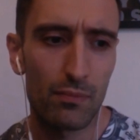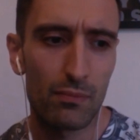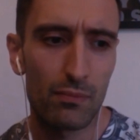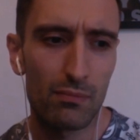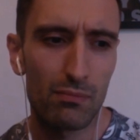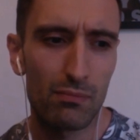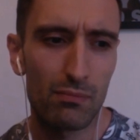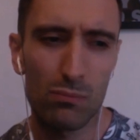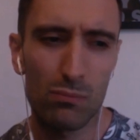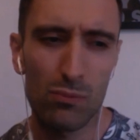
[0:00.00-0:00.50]

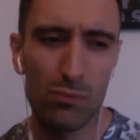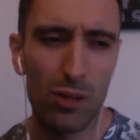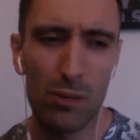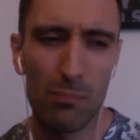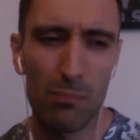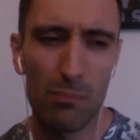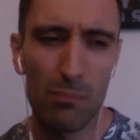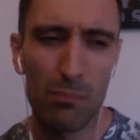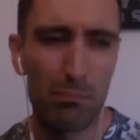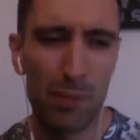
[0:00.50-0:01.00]
not a
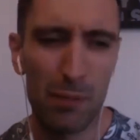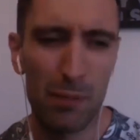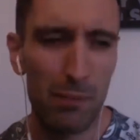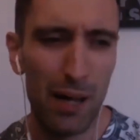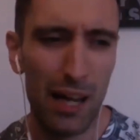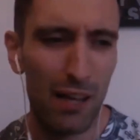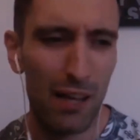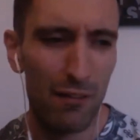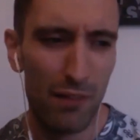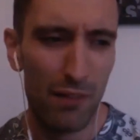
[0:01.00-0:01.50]
big ballet
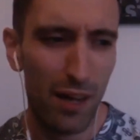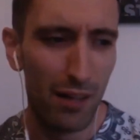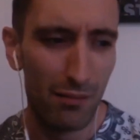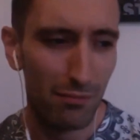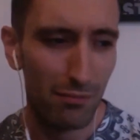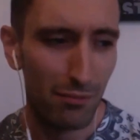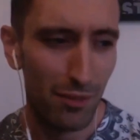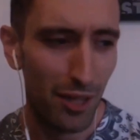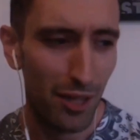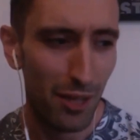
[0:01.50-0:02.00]
fan
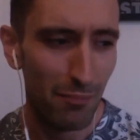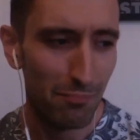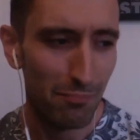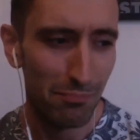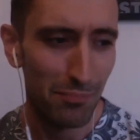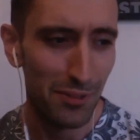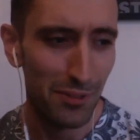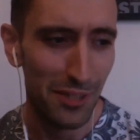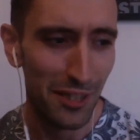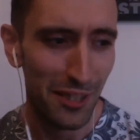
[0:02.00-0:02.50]

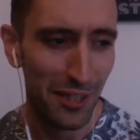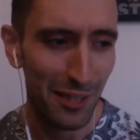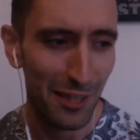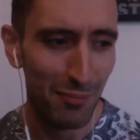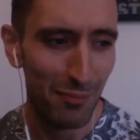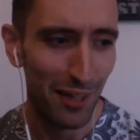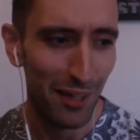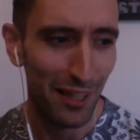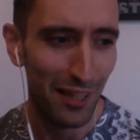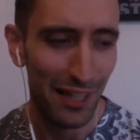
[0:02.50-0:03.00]
particularly,
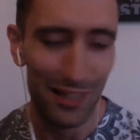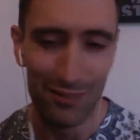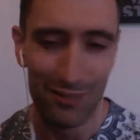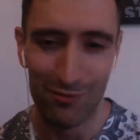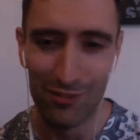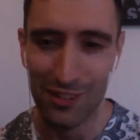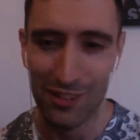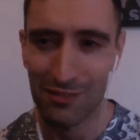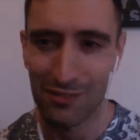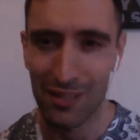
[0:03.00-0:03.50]
but I hadn't
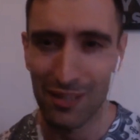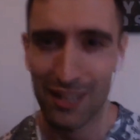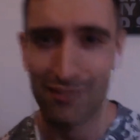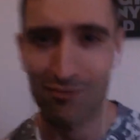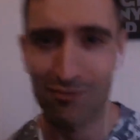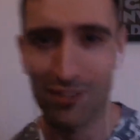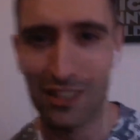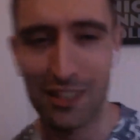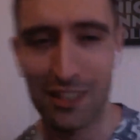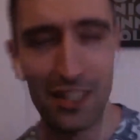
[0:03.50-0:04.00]

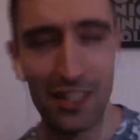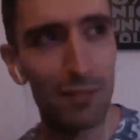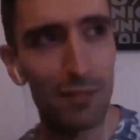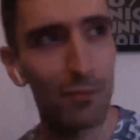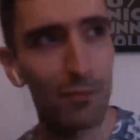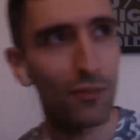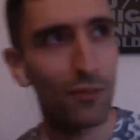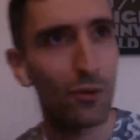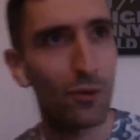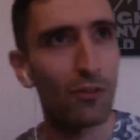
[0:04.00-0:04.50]
really done it
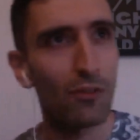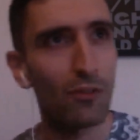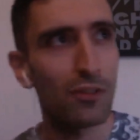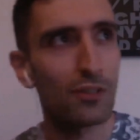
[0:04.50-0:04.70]
before, and